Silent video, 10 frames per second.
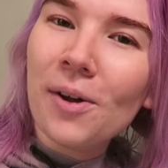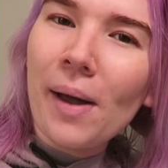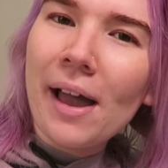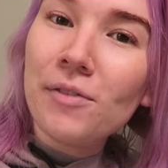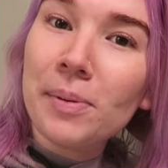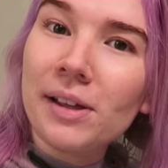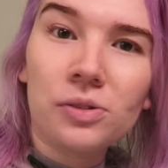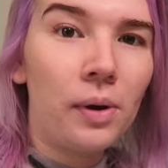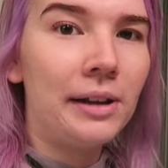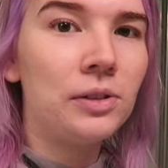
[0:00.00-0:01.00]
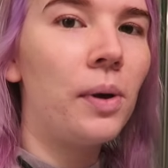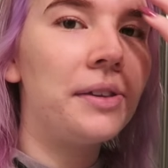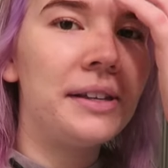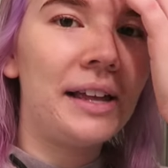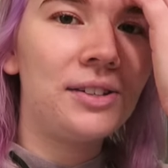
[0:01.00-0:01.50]
So I have a plus one as well
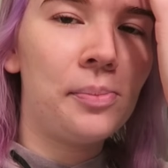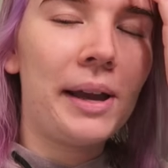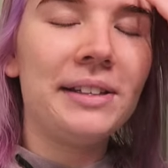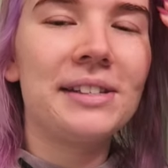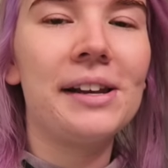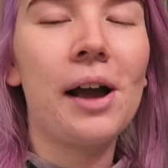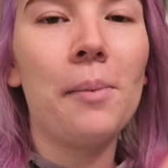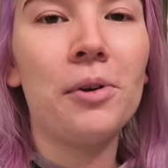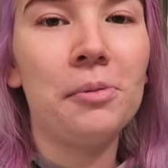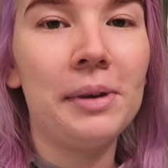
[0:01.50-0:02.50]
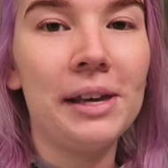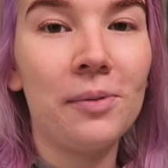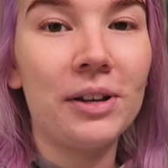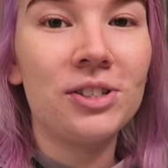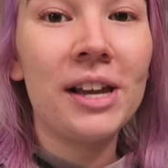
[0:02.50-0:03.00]
to that. So Megan's gonna come with me,
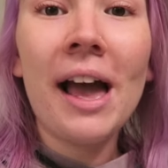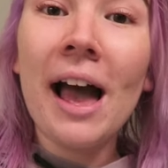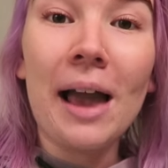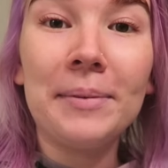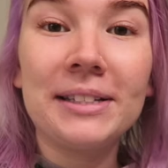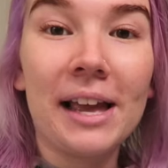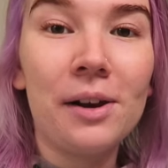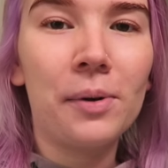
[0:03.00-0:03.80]
which I'm excited.